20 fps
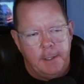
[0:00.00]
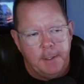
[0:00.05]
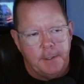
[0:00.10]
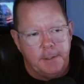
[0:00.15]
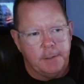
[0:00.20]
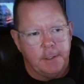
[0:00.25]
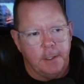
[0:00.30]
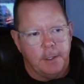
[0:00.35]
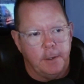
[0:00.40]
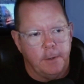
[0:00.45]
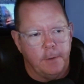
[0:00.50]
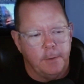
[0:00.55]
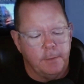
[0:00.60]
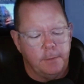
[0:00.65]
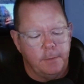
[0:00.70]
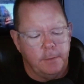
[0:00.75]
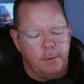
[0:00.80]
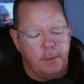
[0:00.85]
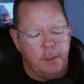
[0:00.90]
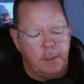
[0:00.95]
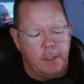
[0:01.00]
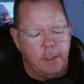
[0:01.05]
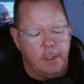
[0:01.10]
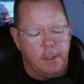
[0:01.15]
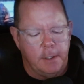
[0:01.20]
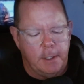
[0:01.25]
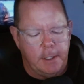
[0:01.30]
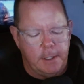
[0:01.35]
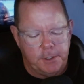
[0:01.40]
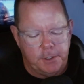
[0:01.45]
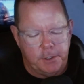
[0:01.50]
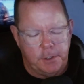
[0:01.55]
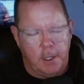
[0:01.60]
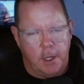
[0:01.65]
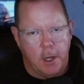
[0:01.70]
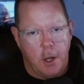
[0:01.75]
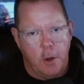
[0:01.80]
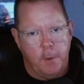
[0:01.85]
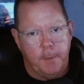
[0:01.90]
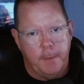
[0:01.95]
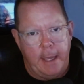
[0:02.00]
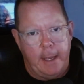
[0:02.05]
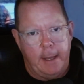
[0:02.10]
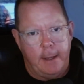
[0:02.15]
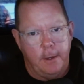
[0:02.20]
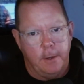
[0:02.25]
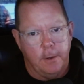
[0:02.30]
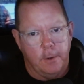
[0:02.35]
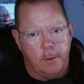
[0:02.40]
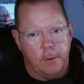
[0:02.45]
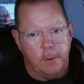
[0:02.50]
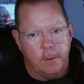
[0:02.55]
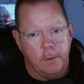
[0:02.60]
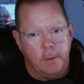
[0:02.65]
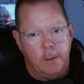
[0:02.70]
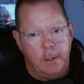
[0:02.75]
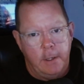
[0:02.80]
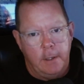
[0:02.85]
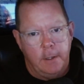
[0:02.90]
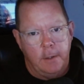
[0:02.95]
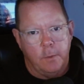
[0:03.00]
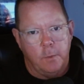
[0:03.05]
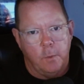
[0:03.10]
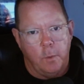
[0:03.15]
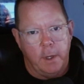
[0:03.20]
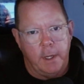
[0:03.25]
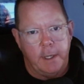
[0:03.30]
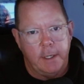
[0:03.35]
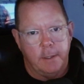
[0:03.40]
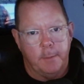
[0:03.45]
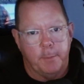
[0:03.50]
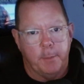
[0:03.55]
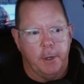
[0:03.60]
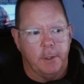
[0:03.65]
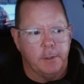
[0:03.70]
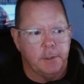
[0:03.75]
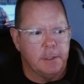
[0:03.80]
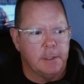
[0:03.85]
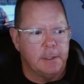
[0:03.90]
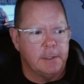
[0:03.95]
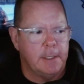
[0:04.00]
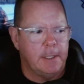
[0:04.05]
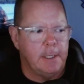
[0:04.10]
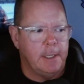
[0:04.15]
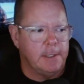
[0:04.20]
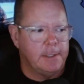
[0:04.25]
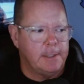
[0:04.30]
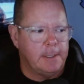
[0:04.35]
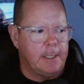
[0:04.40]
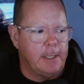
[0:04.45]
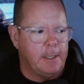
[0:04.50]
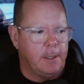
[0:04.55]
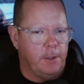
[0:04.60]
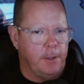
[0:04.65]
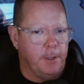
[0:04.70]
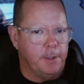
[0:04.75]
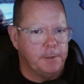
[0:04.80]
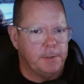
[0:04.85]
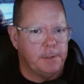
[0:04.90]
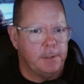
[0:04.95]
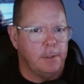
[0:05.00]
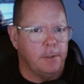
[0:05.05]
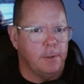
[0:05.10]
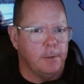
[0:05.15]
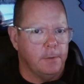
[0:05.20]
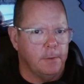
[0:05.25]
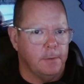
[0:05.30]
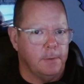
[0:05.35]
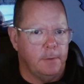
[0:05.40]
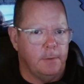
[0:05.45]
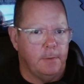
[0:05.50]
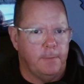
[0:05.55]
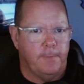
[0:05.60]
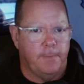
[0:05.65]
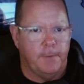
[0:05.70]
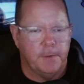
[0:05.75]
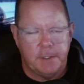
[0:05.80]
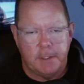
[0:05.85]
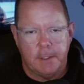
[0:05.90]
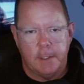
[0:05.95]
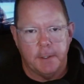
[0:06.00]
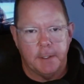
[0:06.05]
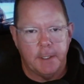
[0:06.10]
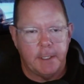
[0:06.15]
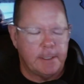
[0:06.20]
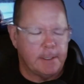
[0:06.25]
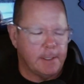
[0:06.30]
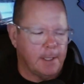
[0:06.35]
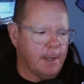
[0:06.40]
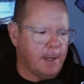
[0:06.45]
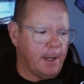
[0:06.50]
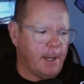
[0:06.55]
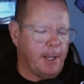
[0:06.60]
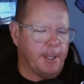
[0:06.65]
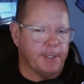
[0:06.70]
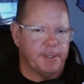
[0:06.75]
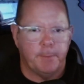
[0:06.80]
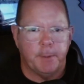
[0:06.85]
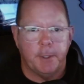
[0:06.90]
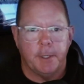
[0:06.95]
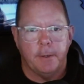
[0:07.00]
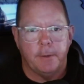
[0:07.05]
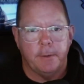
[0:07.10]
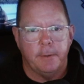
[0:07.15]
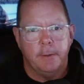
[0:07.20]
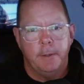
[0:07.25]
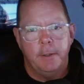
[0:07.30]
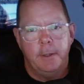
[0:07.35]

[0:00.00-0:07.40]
So, is the home that you're wanting to purchase, is it close to facilities like a hospital,